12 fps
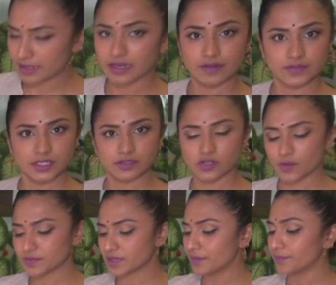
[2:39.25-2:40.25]
and I've just
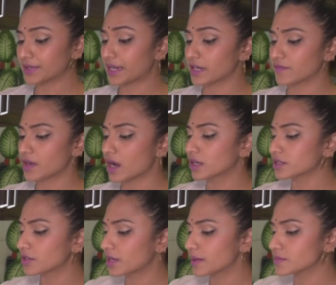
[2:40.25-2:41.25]
dropped some, but anyway,
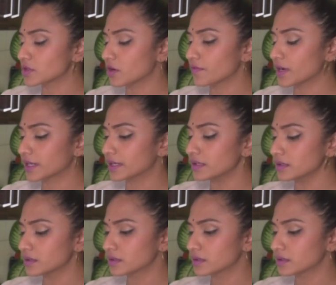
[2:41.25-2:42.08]
100 grams of onion,